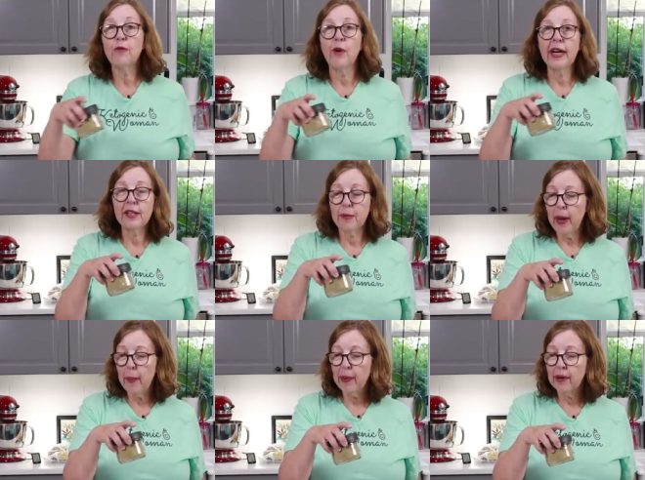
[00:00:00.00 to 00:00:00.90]
of white
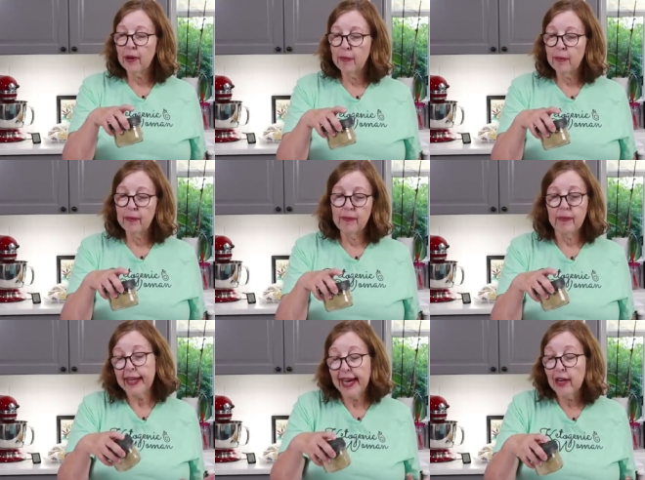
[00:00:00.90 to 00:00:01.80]
pepper.
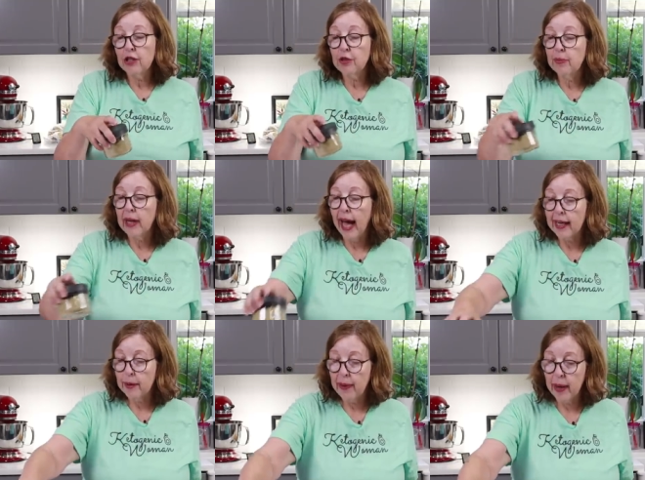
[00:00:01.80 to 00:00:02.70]
I cannot do
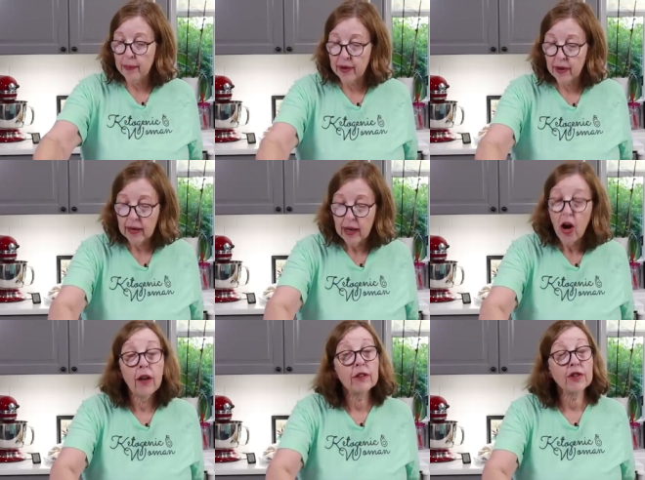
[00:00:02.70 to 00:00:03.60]
black pepper.
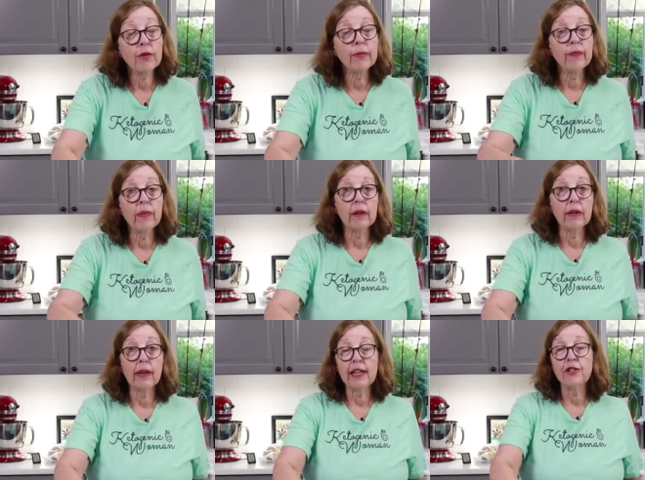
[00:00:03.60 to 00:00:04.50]
Also,
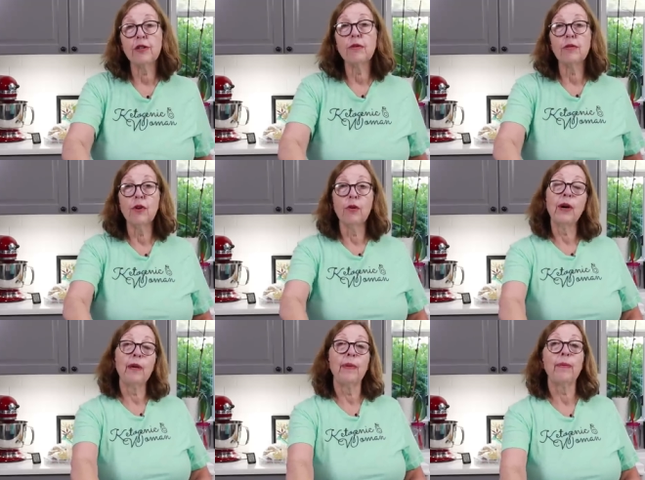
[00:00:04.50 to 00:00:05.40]
in case you don't know,
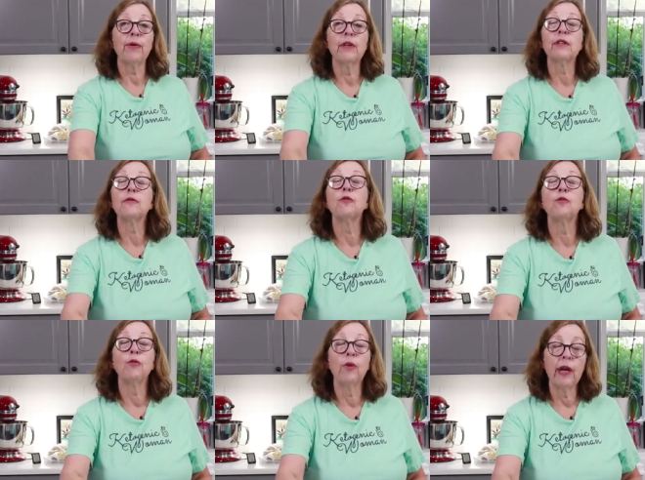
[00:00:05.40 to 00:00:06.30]
white pepper is
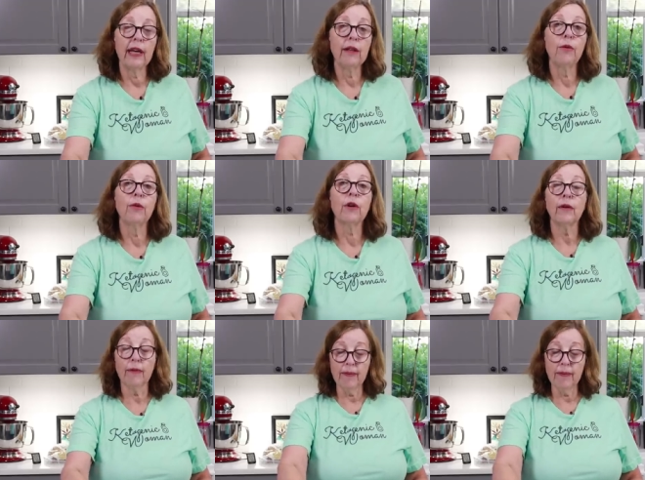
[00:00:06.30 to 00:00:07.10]
way lower